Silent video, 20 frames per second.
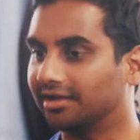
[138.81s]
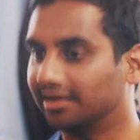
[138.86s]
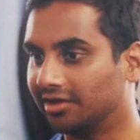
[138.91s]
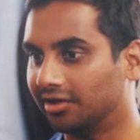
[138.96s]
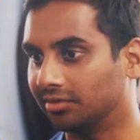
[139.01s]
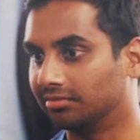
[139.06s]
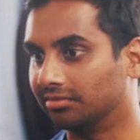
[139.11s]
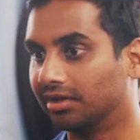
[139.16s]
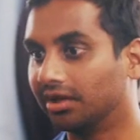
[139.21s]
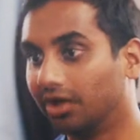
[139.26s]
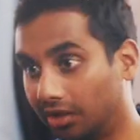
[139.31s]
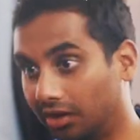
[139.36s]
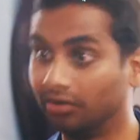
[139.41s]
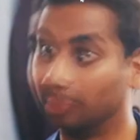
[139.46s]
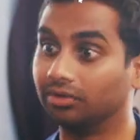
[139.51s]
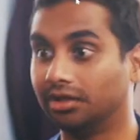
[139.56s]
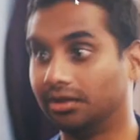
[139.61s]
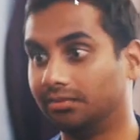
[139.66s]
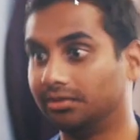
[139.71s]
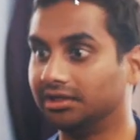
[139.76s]
on the
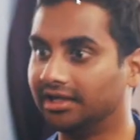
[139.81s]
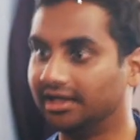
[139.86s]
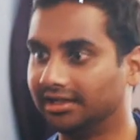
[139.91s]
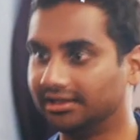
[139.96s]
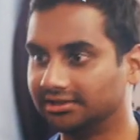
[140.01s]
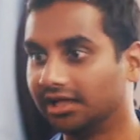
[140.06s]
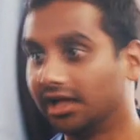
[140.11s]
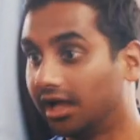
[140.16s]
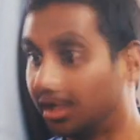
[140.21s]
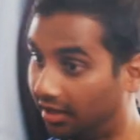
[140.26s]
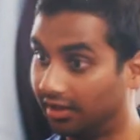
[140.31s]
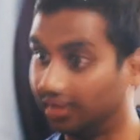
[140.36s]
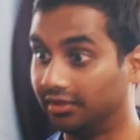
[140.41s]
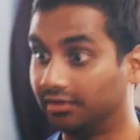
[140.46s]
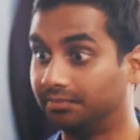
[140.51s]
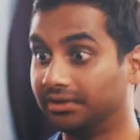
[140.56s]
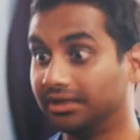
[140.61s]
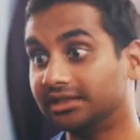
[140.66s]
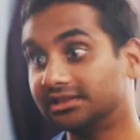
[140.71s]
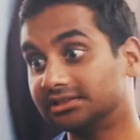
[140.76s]
16x10.
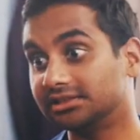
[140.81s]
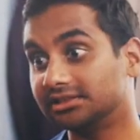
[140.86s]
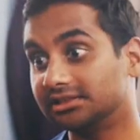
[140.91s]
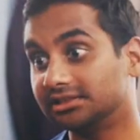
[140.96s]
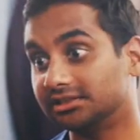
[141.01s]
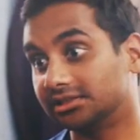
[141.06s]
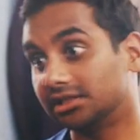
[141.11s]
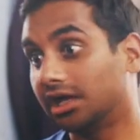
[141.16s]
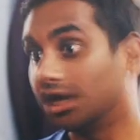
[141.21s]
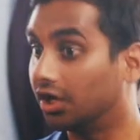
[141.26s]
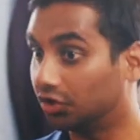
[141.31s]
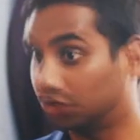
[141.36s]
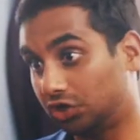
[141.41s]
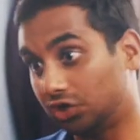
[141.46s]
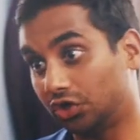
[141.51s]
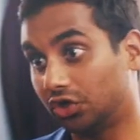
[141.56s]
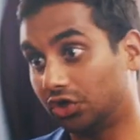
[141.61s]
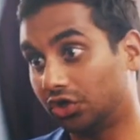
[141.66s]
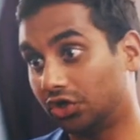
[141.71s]
Because of the added height.